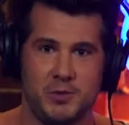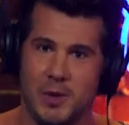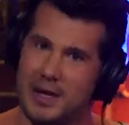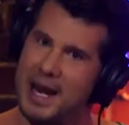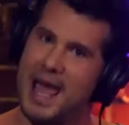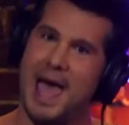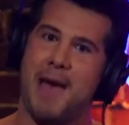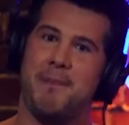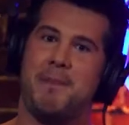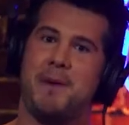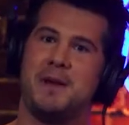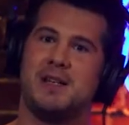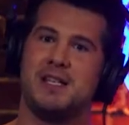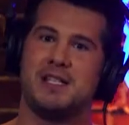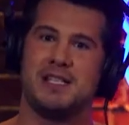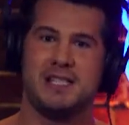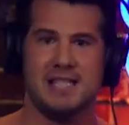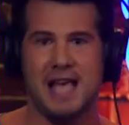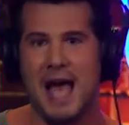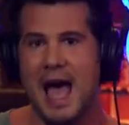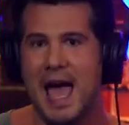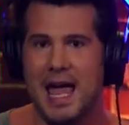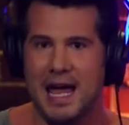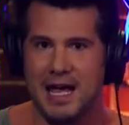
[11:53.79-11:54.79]
What happened to
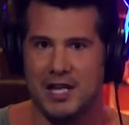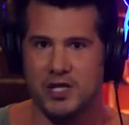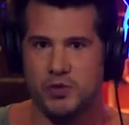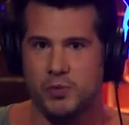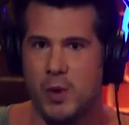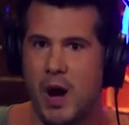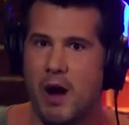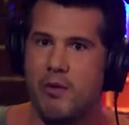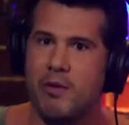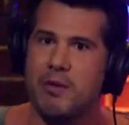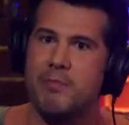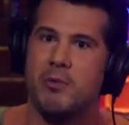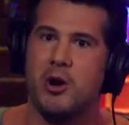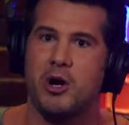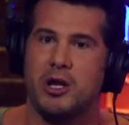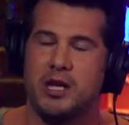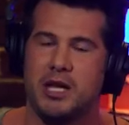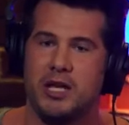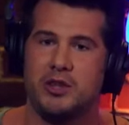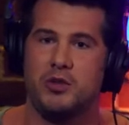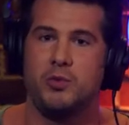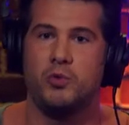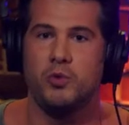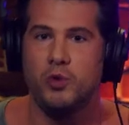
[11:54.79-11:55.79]
science? Why are we
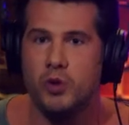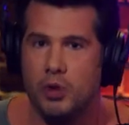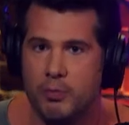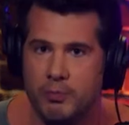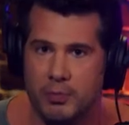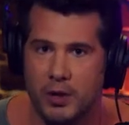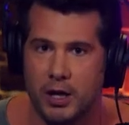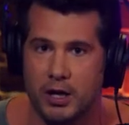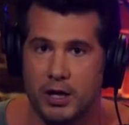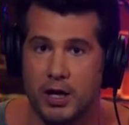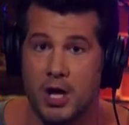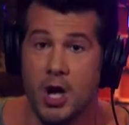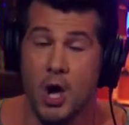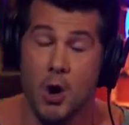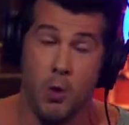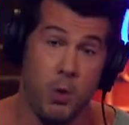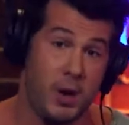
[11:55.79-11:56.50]
murking the rule book?